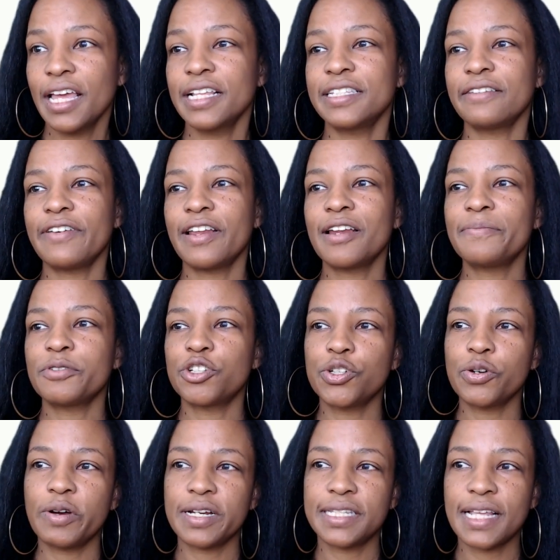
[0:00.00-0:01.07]
Develop a
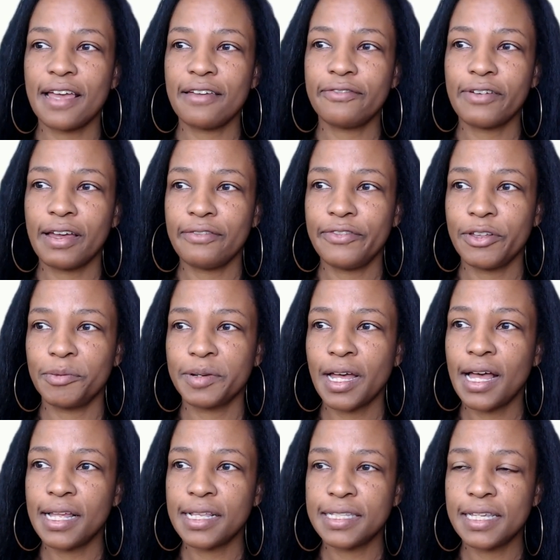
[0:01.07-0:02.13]
short sci-fi film
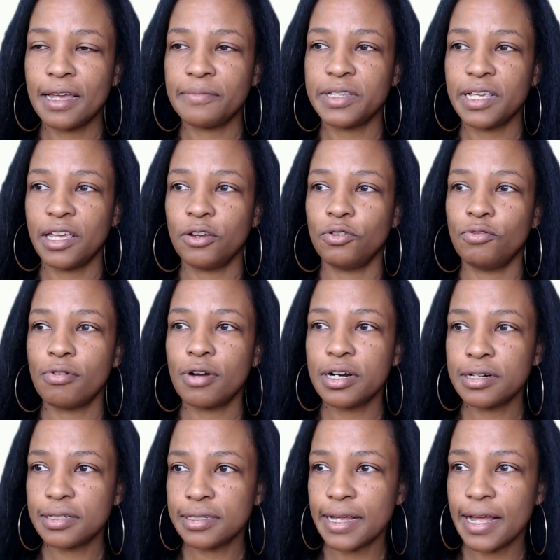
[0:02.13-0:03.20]
concept in noir
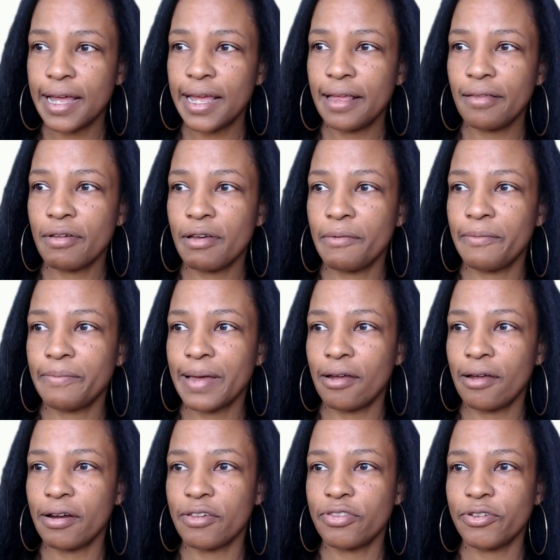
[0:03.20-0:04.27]
style
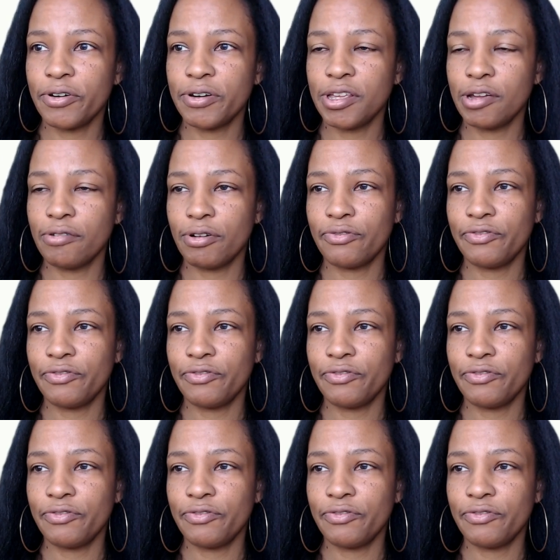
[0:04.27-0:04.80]
about a 30-year-old